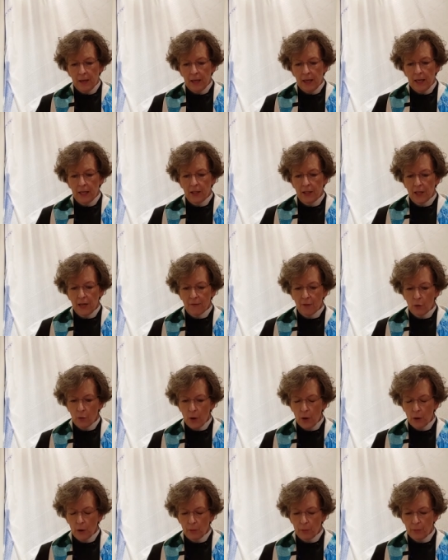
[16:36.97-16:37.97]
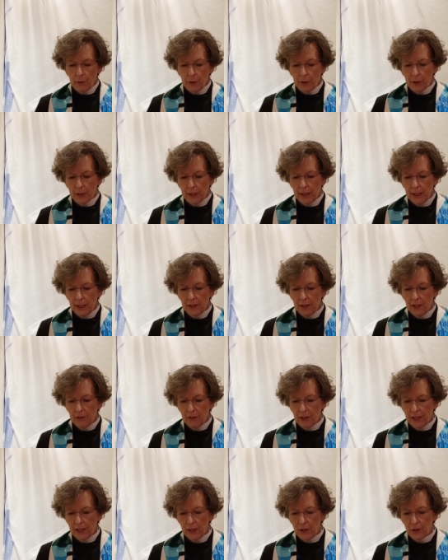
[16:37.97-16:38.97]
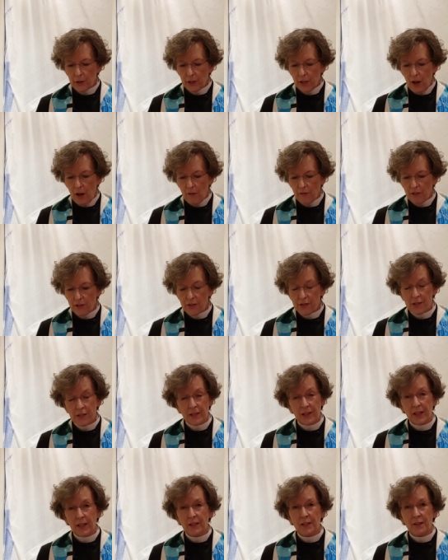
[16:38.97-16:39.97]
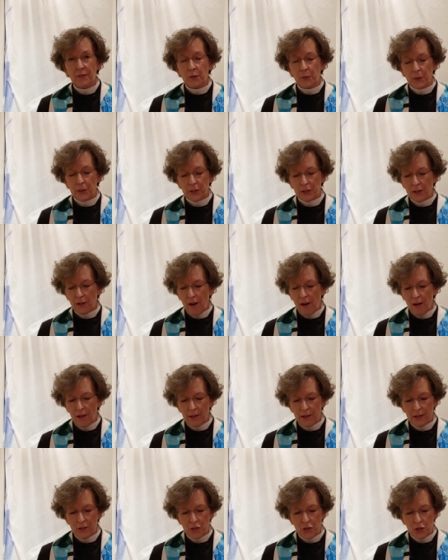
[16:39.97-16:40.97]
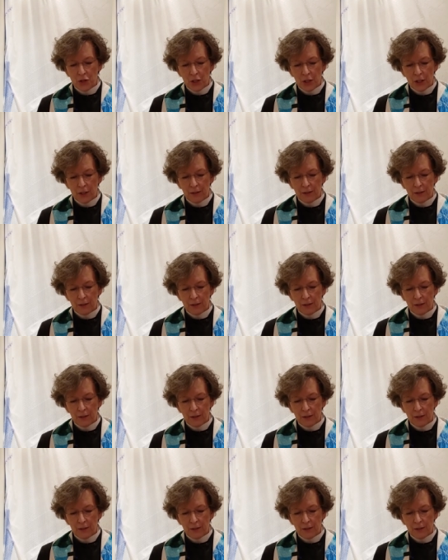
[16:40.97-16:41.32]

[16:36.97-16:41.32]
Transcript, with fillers: He never wrote a book, he never held an office, he never went to college,